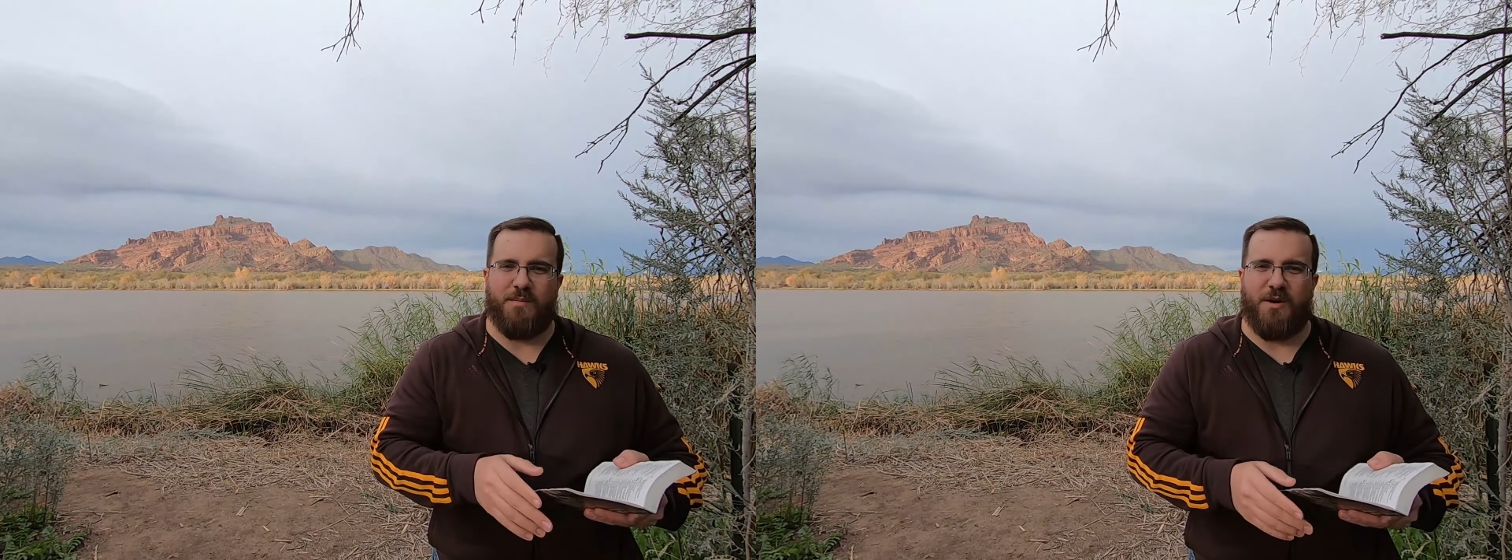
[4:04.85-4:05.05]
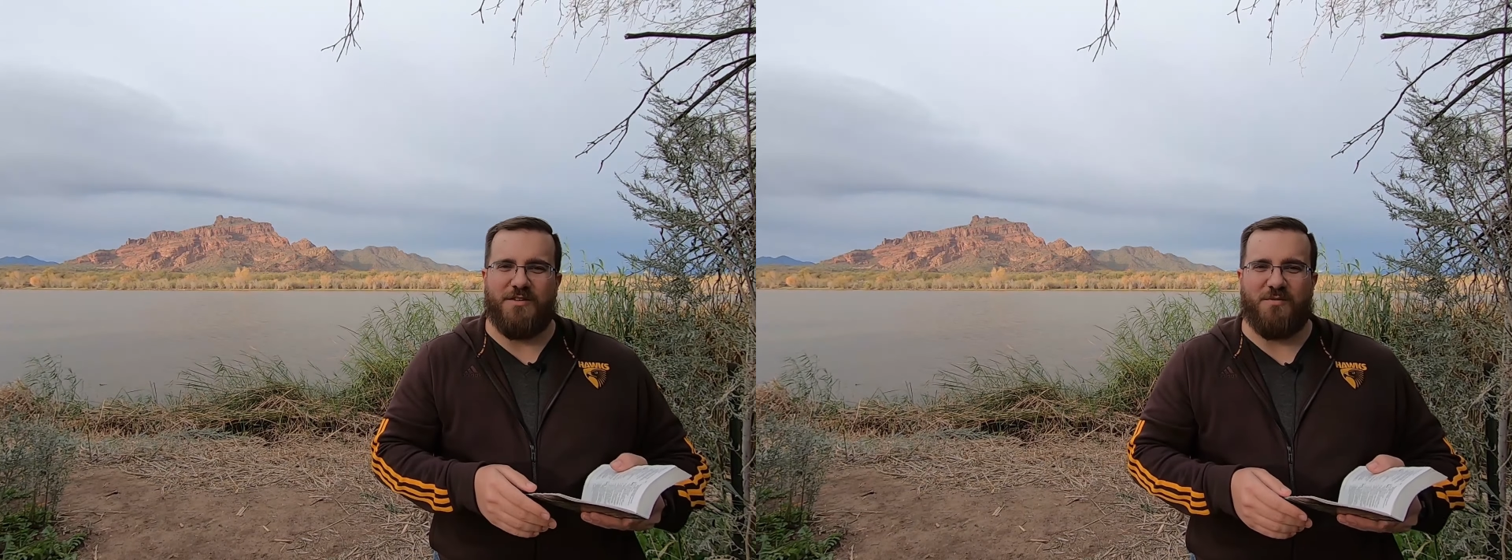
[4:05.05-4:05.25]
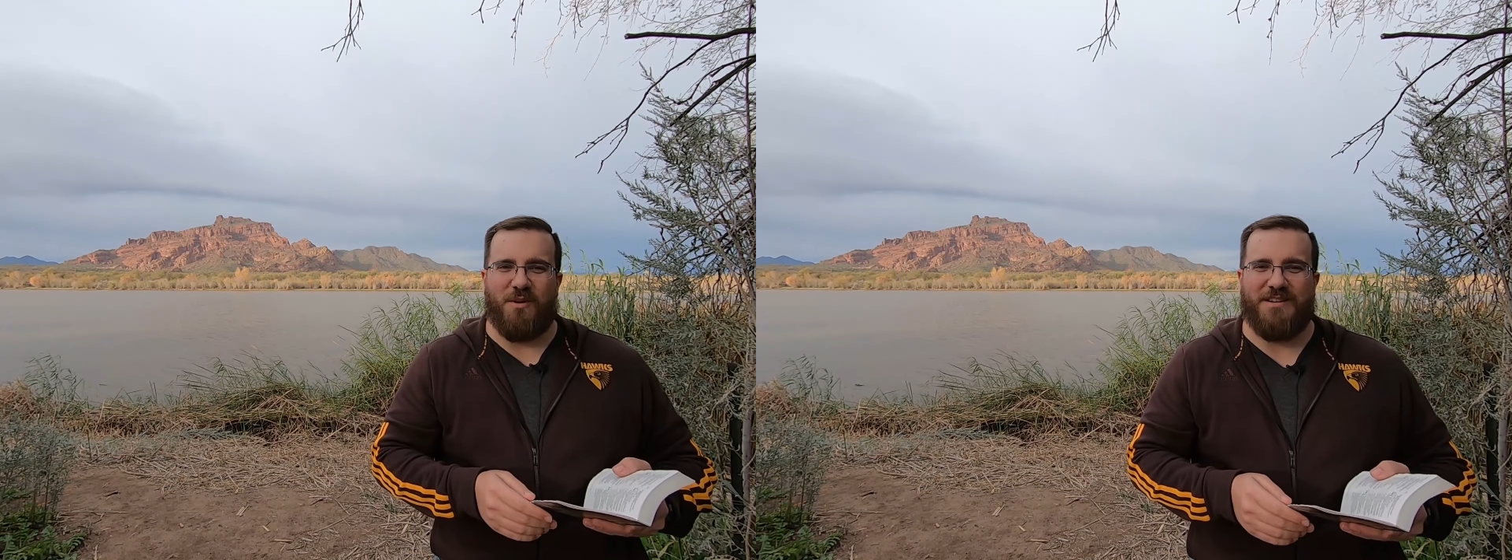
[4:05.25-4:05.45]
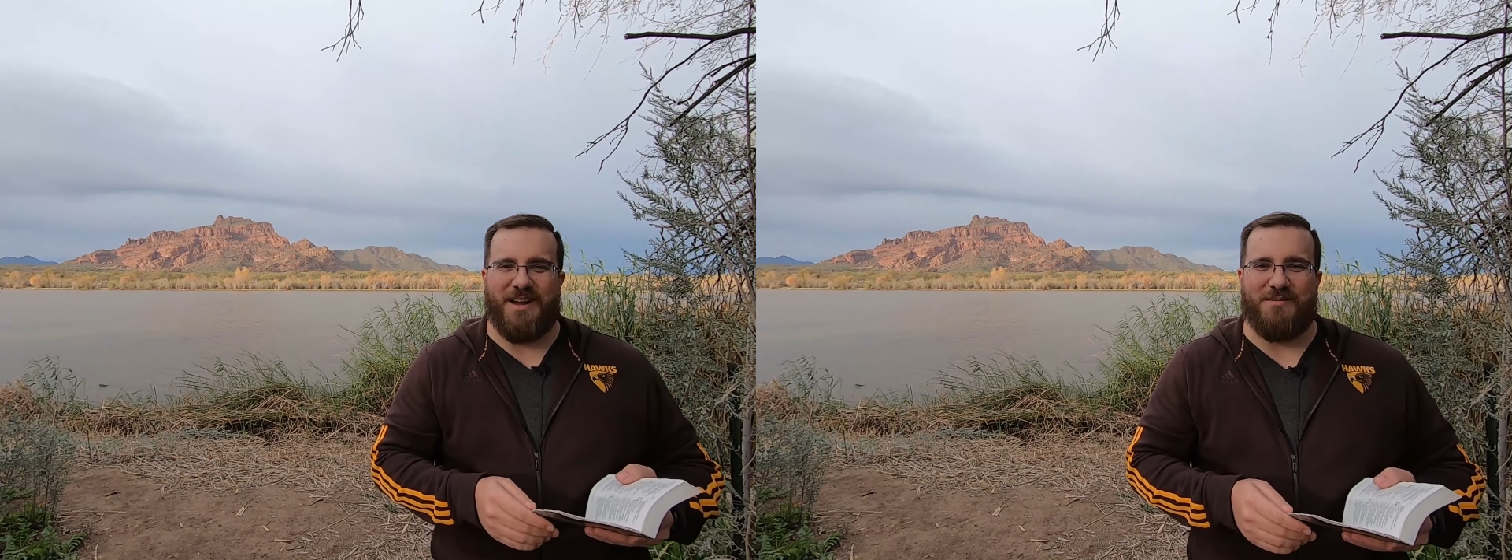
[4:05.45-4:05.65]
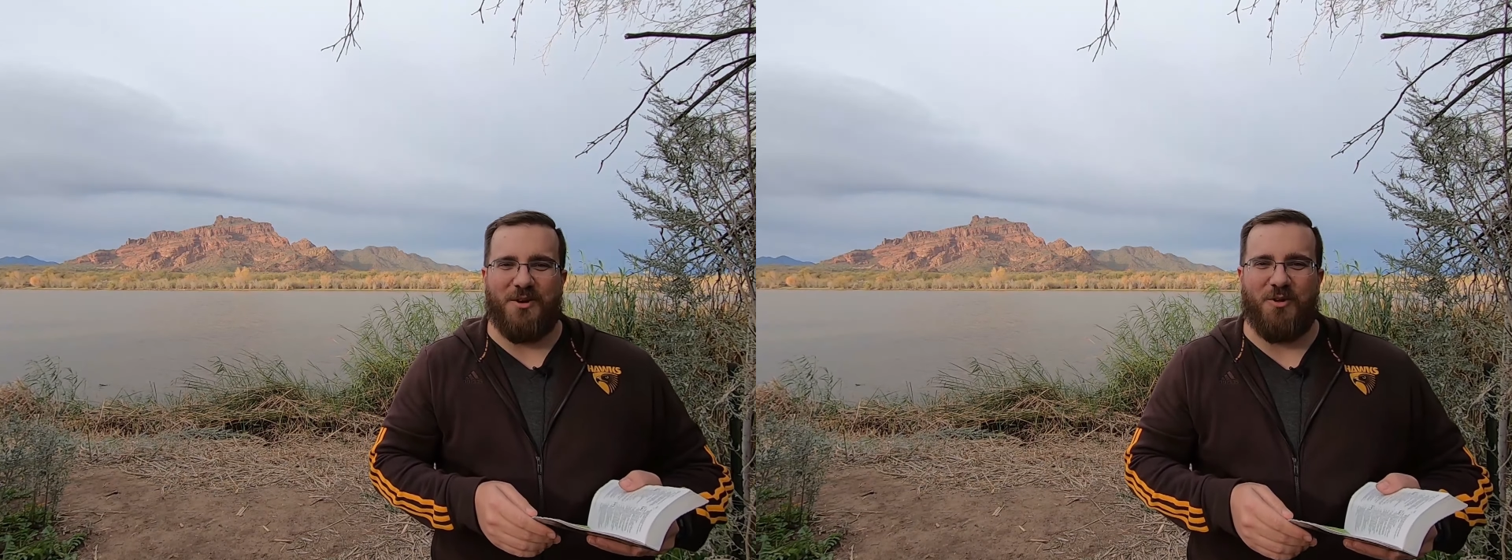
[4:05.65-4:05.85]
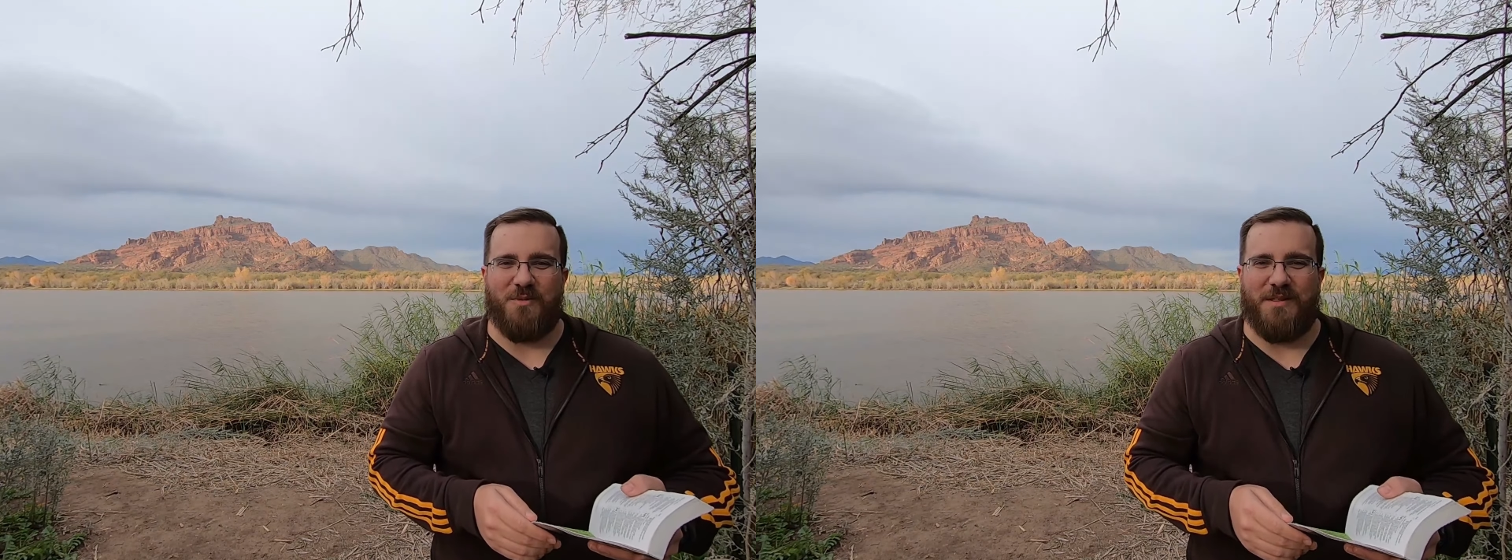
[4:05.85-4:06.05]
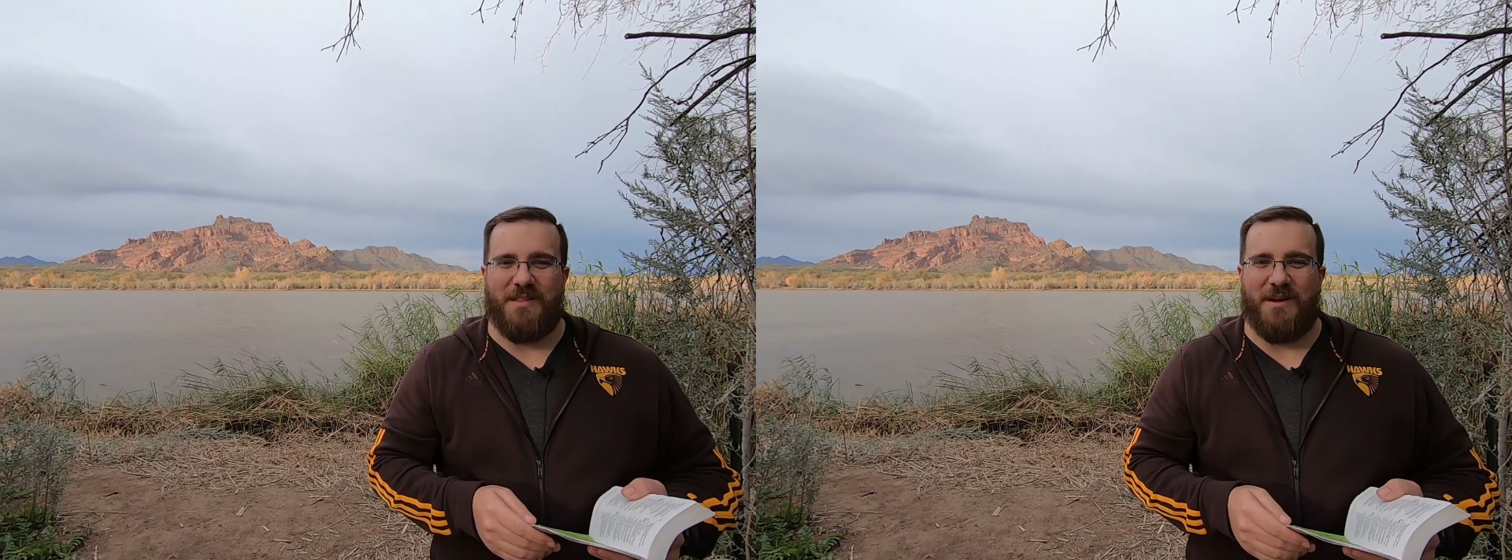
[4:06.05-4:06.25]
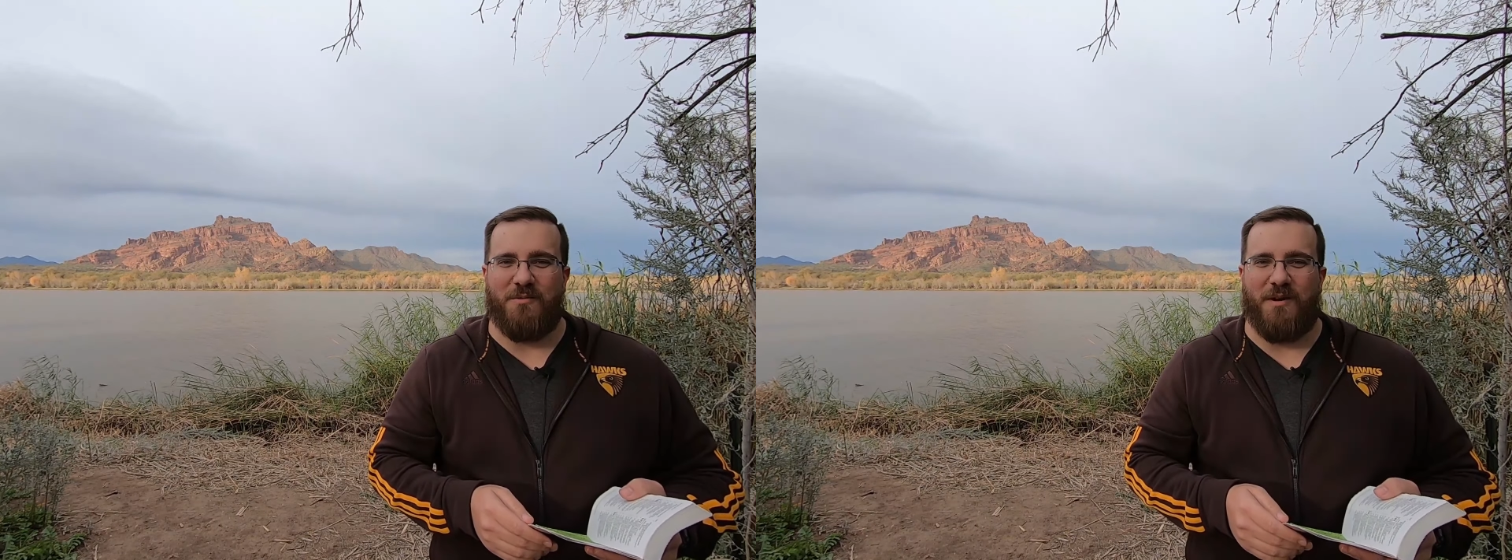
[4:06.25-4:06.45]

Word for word: person one time told me that they would